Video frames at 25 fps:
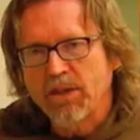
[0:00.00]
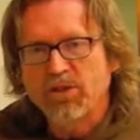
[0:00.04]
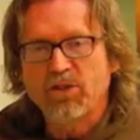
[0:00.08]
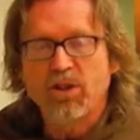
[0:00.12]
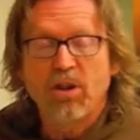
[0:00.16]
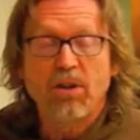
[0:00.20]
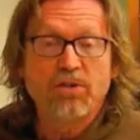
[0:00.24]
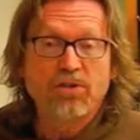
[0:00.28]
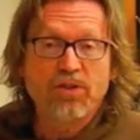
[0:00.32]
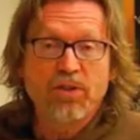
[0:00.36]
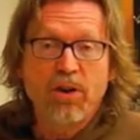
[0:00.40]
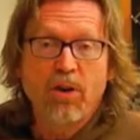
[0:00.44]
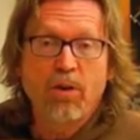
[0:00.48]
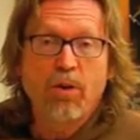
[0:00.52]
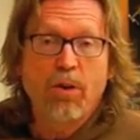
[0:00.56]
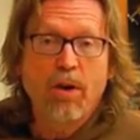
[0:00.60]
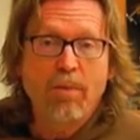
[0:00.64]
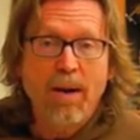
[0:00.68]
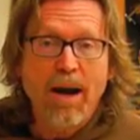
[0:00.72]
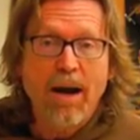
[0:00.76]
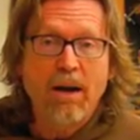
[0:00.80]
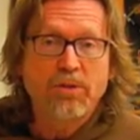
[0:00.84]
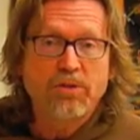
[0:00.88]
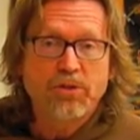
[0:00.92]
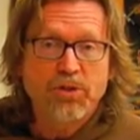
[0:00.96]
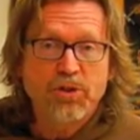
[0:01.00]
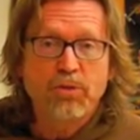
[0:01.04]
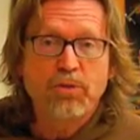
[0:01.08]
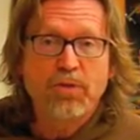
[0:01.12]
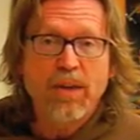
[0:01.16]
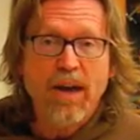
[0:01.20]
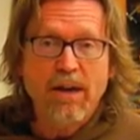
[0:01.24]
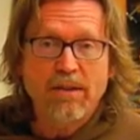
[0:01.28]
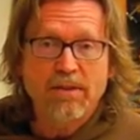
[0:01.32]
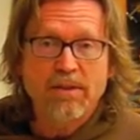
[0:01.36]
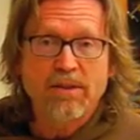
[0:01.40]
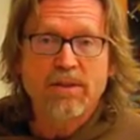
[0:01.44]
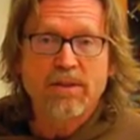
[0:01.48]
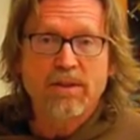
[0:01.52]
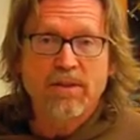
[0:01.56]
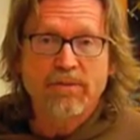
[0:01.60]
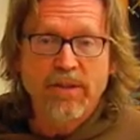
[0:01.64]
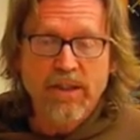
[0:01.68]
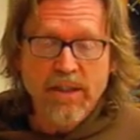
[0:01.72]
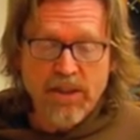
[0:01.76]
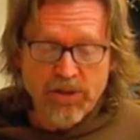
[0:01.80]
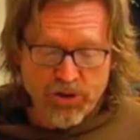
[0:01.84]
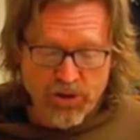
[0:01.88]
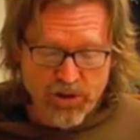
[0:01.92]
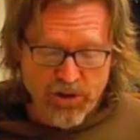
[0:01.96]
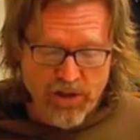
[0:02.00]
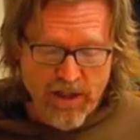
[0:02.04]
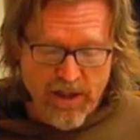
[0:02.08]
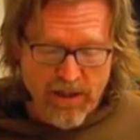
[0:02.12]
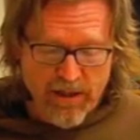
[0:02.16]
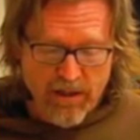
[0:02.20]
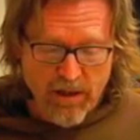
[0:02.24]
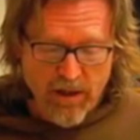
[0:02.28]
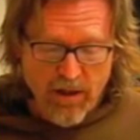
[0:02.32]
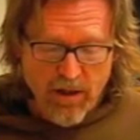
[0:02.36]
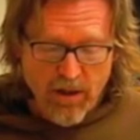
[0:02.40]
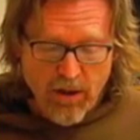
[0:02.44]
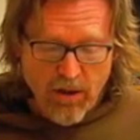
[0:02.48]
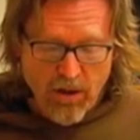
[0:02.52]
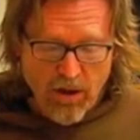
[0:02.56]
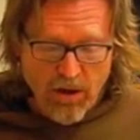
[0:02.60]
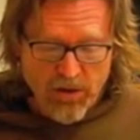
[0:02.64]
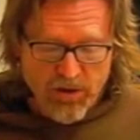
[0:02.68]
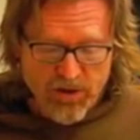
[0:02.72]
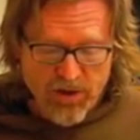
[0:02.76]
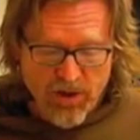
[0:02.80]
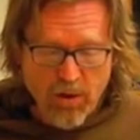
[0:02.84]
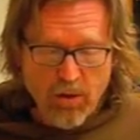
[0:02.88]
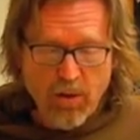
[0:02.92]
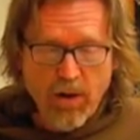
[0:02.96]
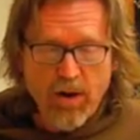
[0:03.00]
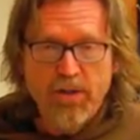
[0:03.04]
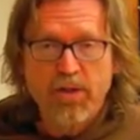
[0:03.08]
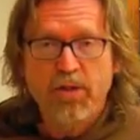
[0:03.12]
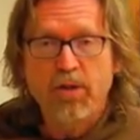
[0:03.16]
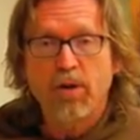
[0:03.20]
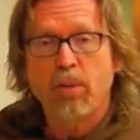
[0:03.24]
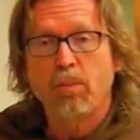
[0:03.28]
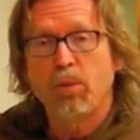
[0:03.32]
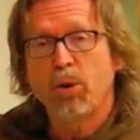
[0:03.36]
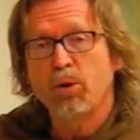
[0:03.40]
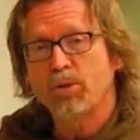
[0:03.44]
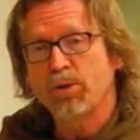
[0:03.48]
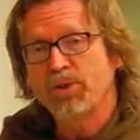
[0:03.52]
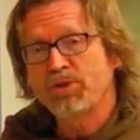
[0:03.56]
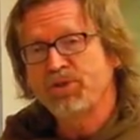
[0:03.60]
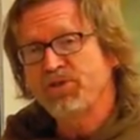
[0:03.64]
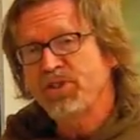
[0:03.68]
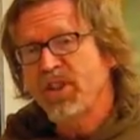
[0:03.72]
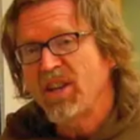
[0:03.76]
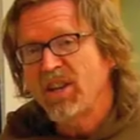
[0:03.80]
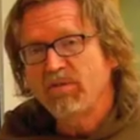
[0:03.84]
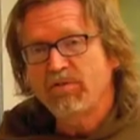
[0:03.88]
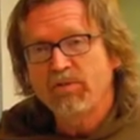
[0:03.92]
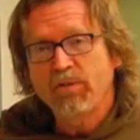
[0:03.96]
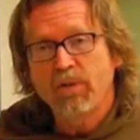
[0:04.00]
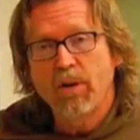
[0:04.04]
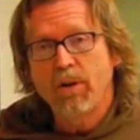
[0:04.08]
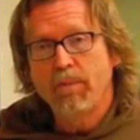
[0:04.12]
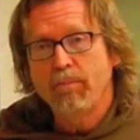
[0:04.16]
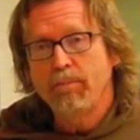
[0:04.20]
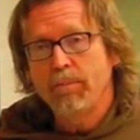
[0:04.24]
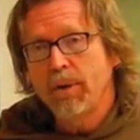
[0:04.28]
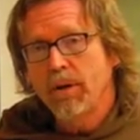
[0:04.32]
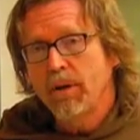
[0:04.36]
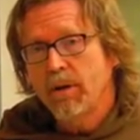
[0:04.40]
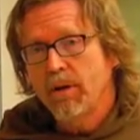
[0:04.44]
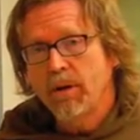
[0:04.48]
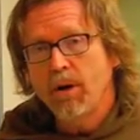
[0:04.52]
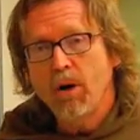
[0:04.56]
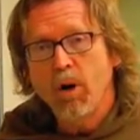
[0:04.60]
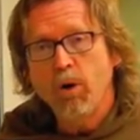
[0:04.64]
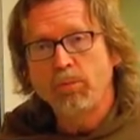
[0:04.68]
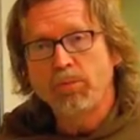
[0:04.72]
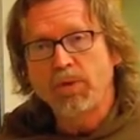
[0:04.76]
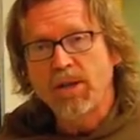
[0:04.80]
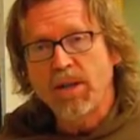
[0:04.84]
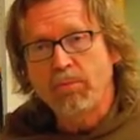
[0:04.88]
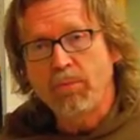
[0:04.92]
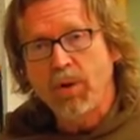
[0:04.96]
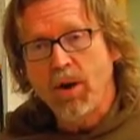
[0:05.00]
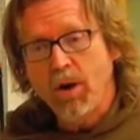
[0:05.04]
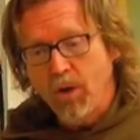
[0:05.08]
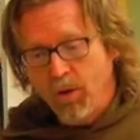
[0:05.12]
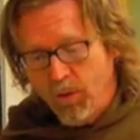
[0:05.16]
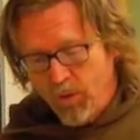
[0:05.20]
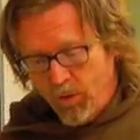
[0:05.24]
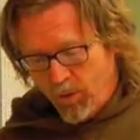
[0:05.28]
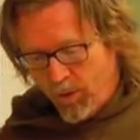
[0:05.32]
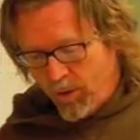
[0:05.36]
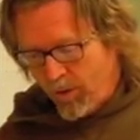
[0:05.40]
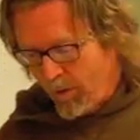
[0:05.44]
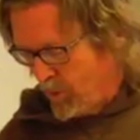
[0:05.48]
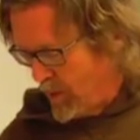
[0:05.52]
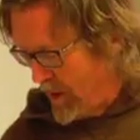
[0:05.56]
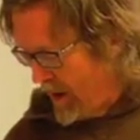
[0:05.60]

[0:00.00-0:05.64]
is also about 2/1000ths of an inch thick. Also a thermal receipt from Home Depot or